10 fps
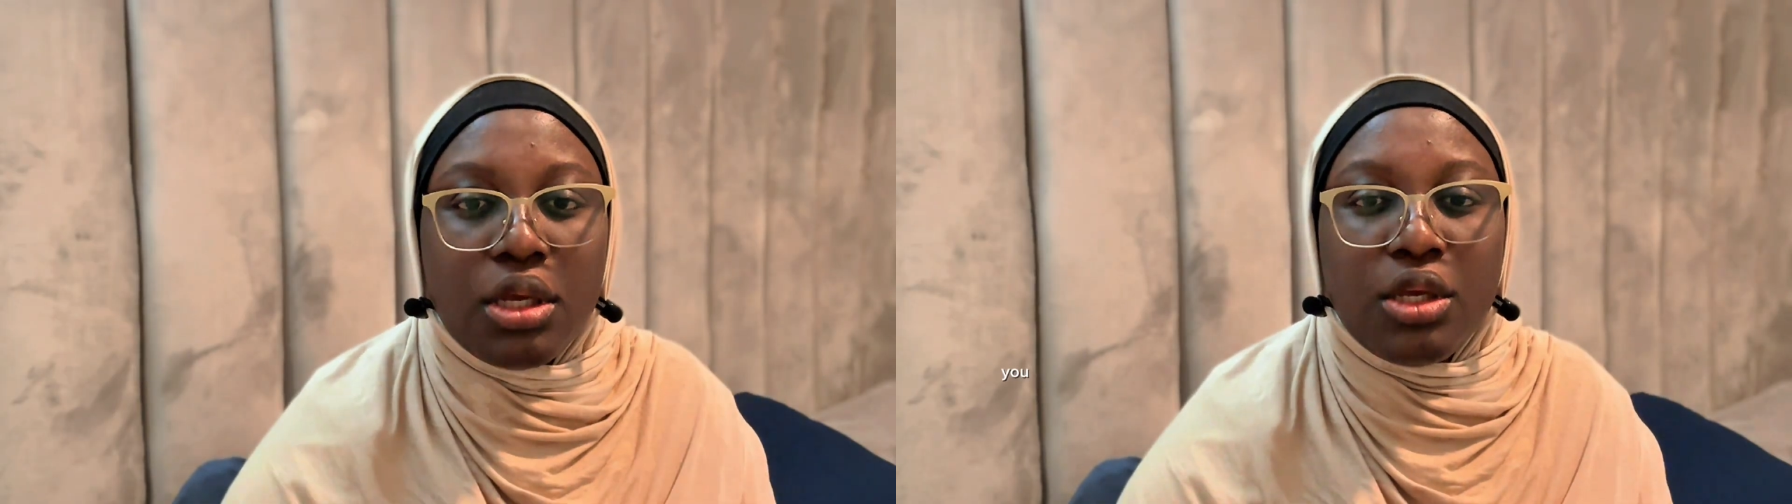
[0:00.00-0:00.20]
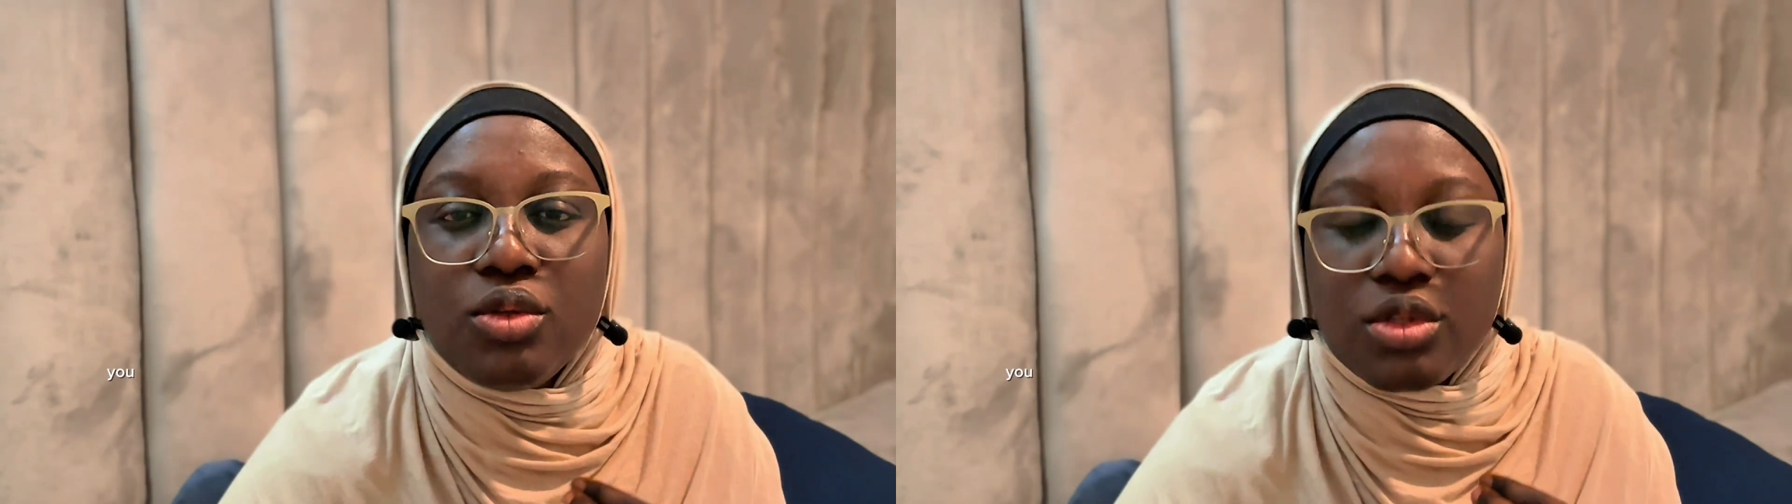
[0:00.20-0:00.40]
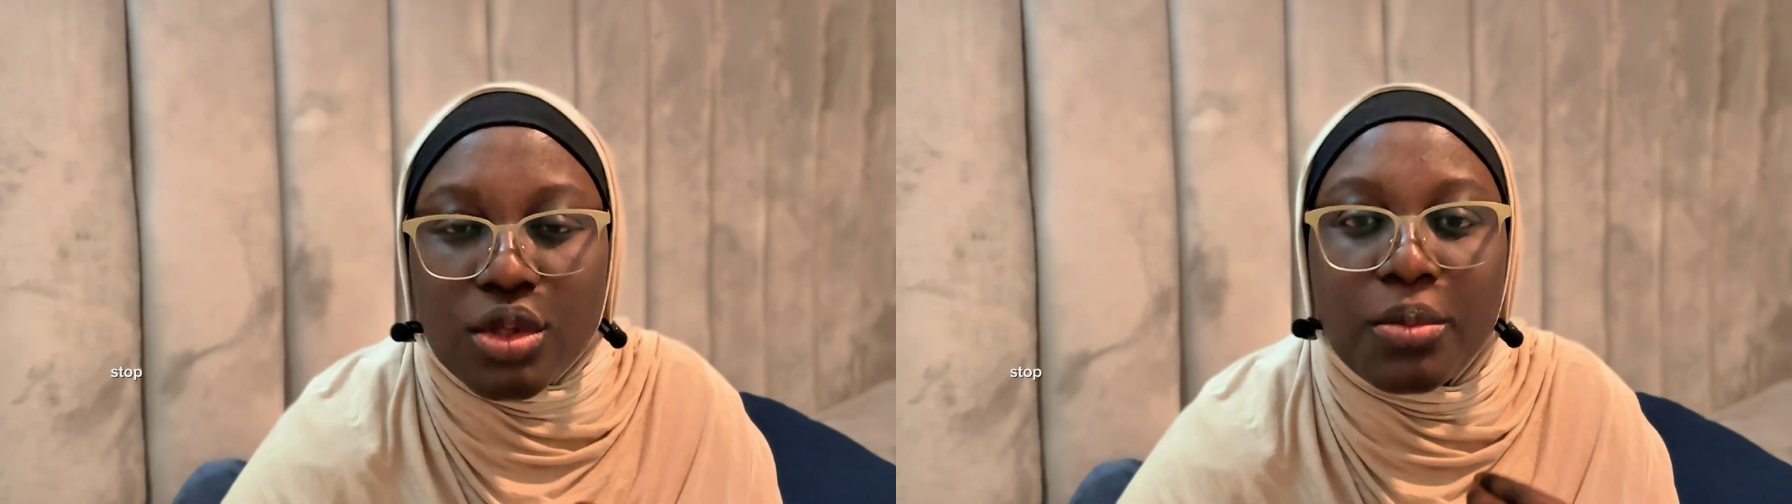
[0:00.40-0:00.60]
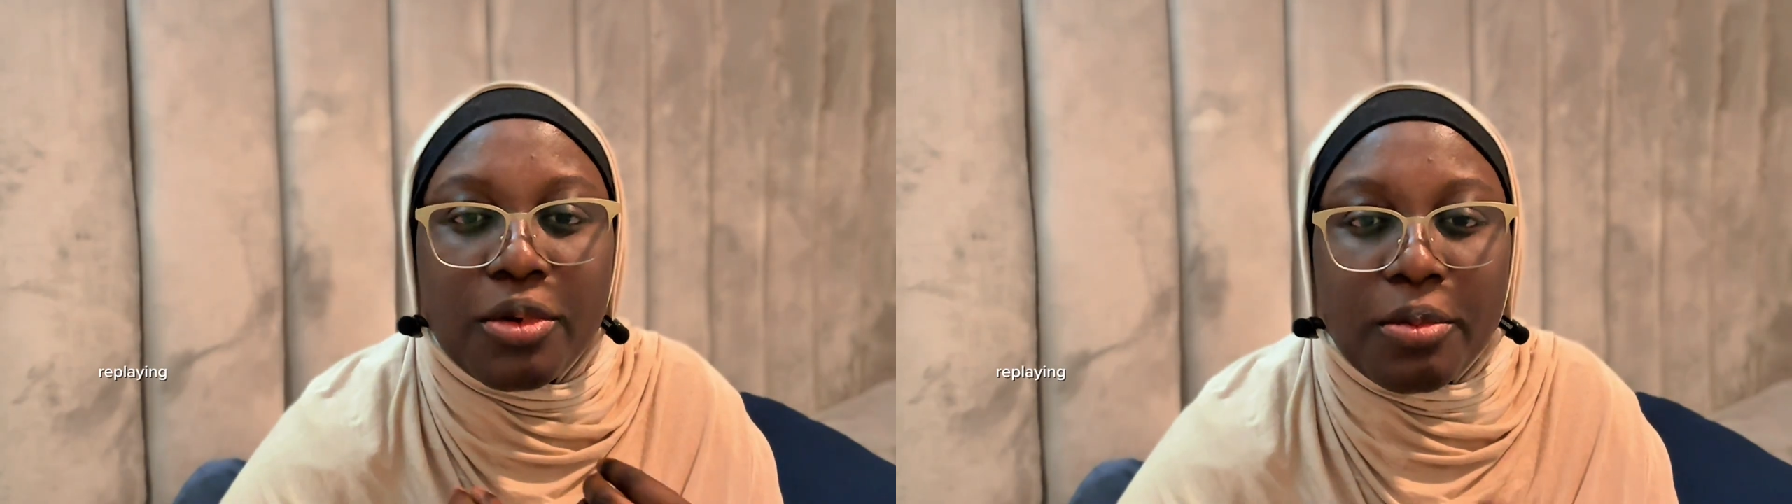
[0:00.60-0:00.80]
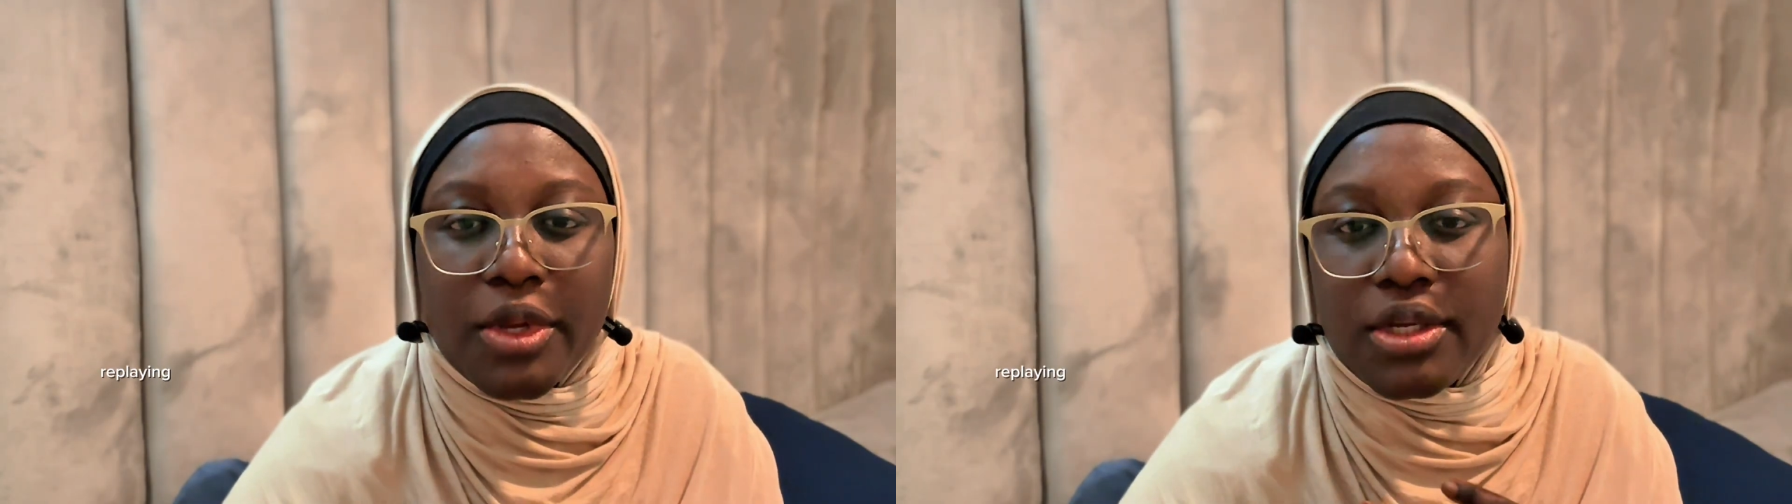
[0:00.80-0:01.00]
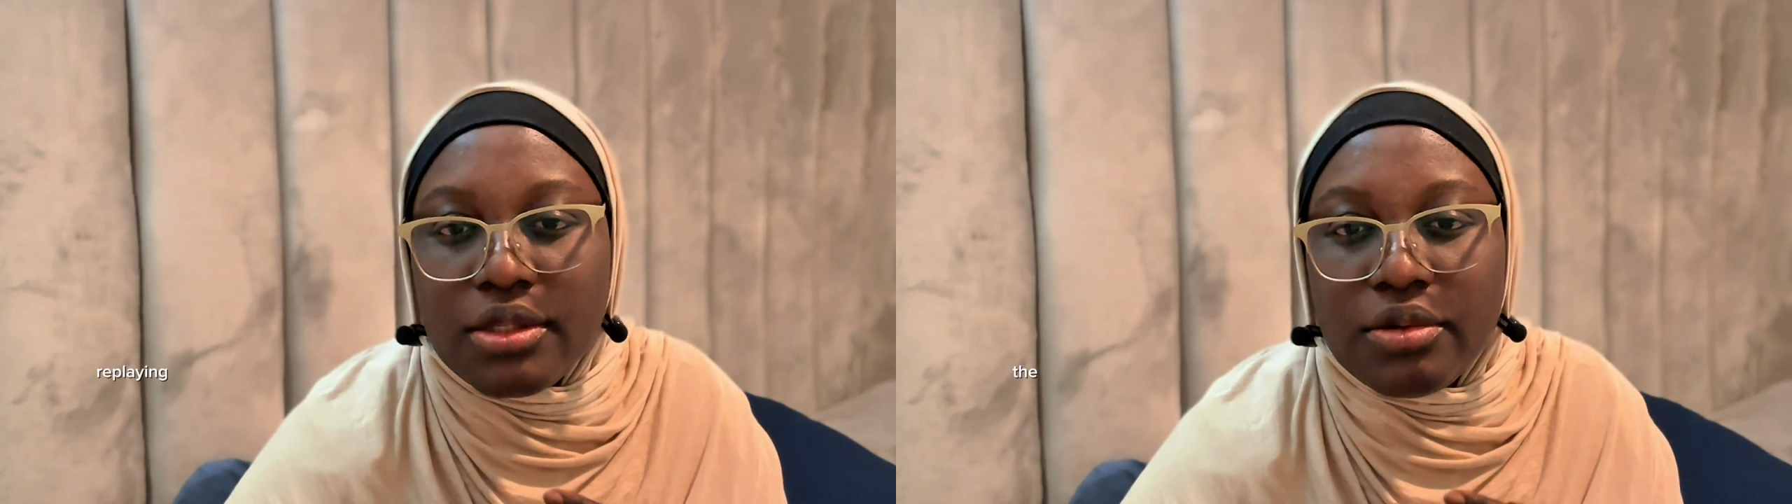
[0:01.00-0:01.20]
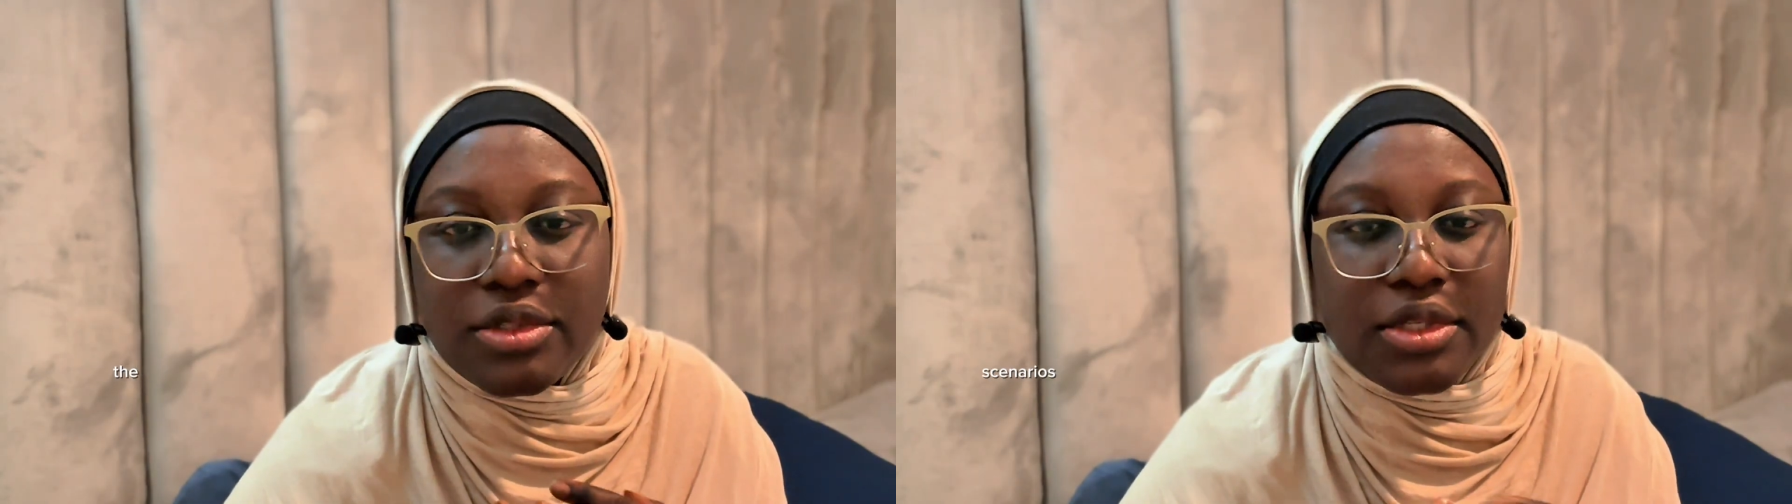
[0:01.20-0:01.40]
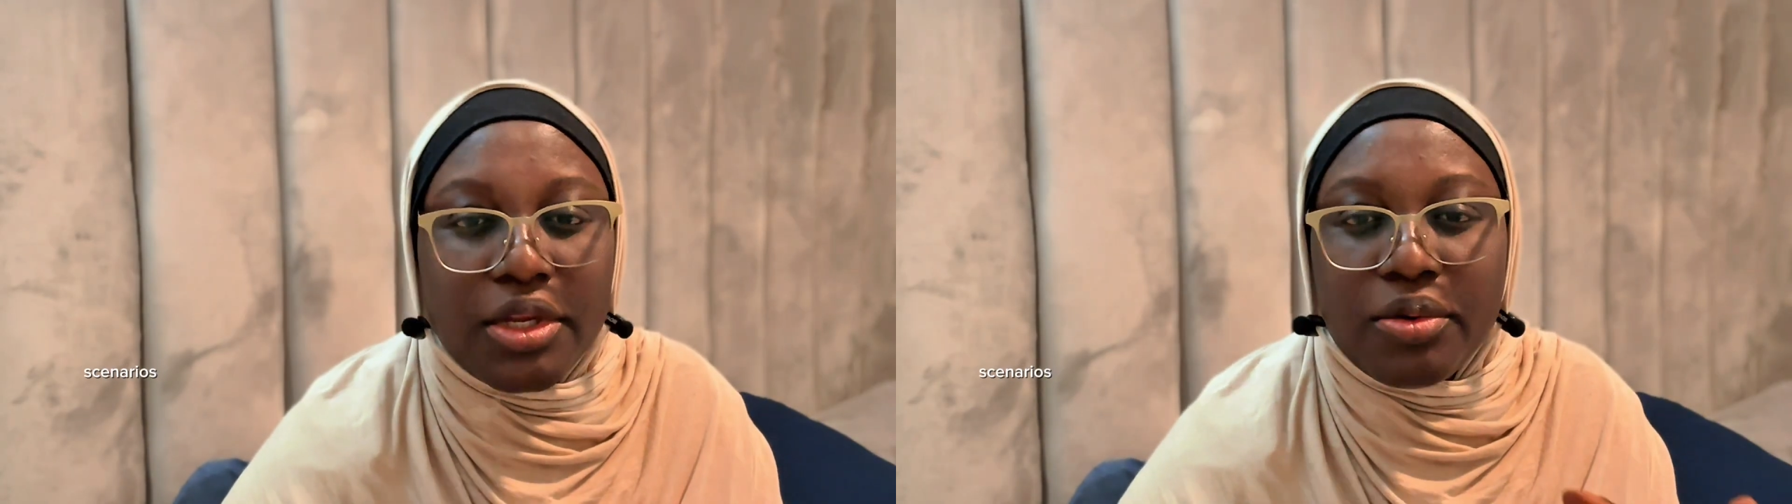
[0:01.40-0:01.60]
You stop replaying the
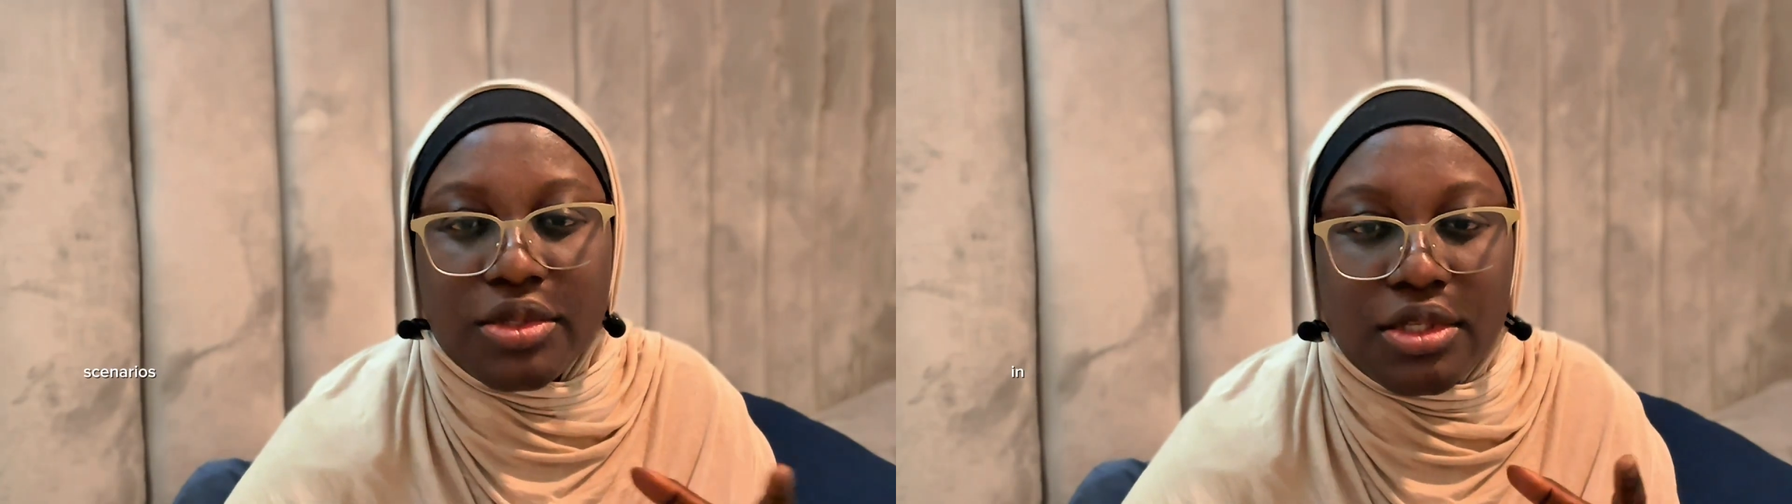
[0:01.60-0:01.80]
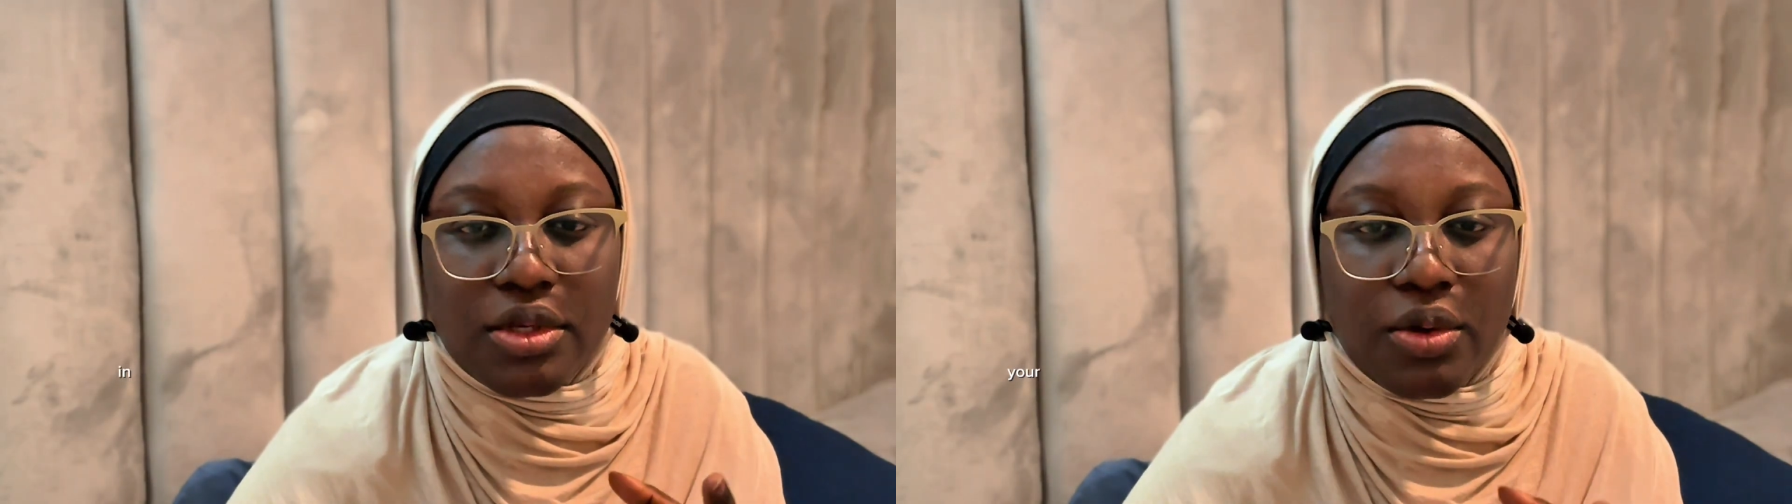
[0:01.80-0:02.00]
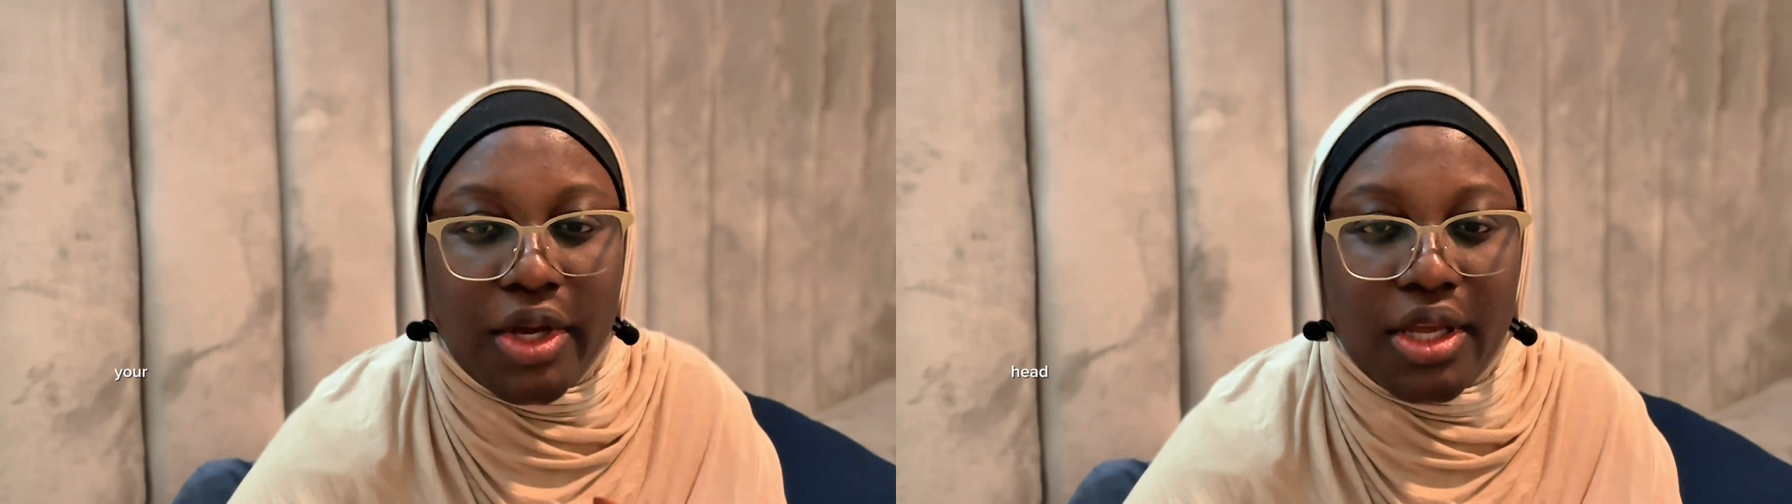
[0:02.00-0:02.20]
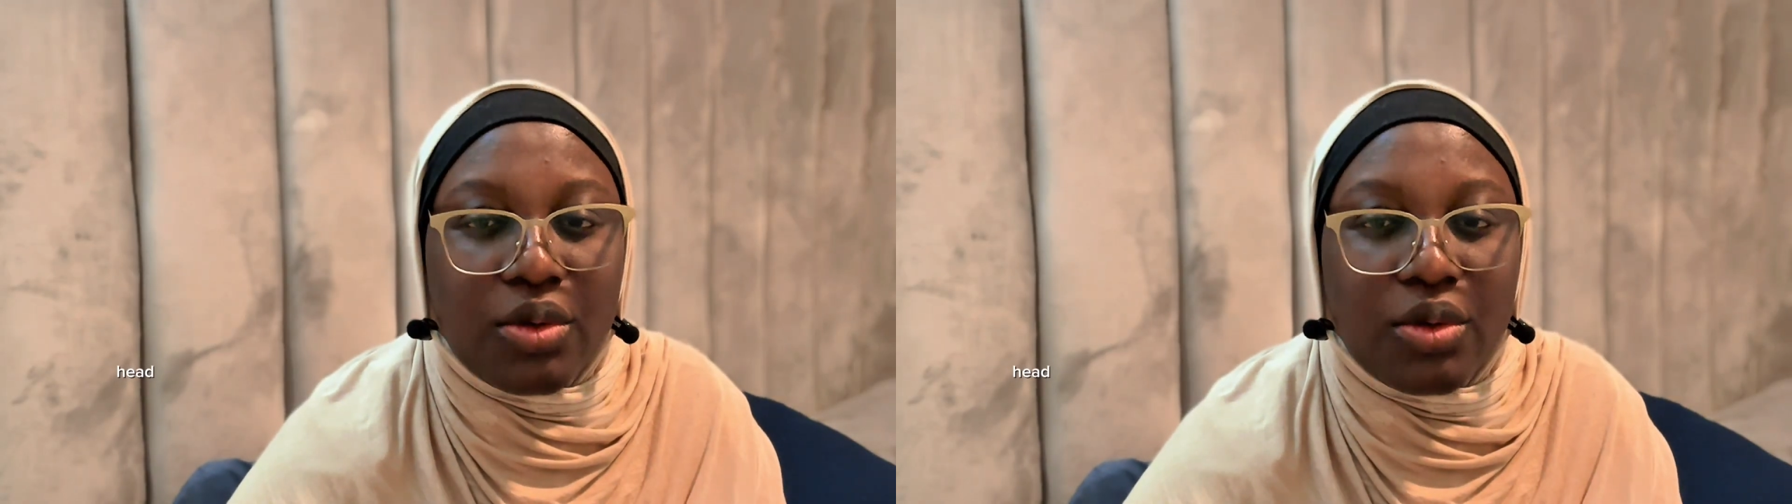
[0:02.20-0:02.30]
scenarios in your head.